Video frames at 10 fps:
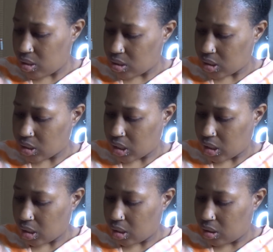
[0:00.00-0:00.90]

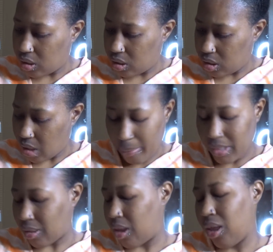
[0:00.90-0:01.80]
16. I mean,
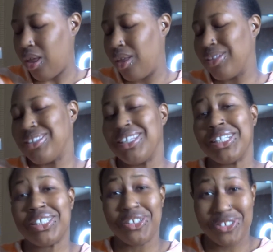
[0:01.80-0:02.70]

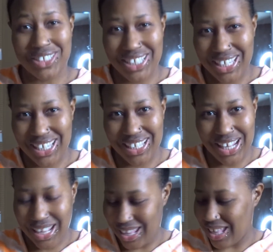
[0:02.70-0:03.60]
613.
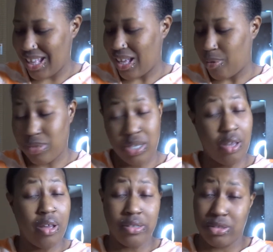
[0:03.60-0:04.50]
I
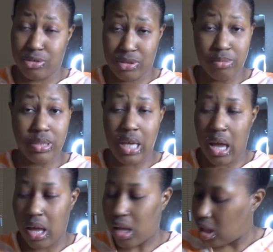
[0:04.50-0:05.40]
told you I'm
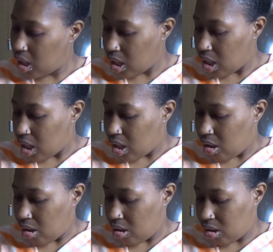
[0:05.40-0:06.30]
tired.
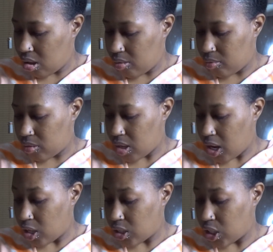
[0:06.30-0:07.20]
The
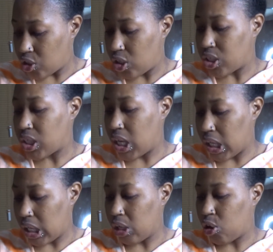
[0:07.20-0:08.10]
hair texture is
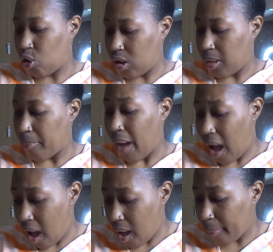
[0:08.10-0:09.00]
Kinky Curly
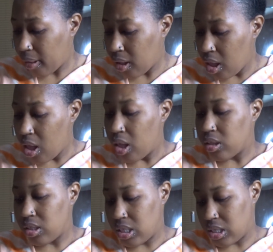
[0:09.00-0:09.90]
Bob. The
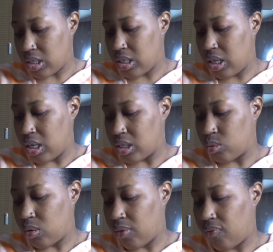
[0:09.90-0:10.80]
density is
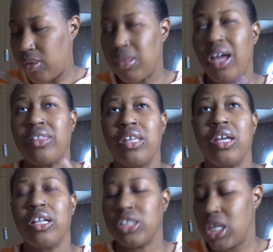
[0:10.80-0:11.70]
150. I think
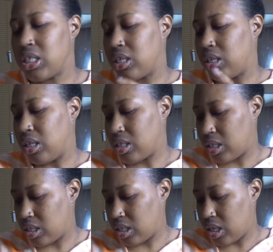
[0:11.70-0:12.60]
I changed the
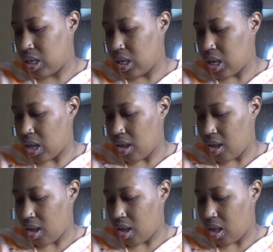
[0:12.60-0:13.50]
density
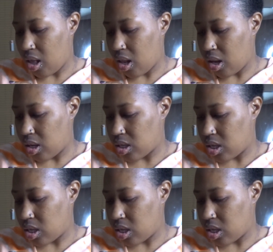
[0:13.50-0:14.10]
and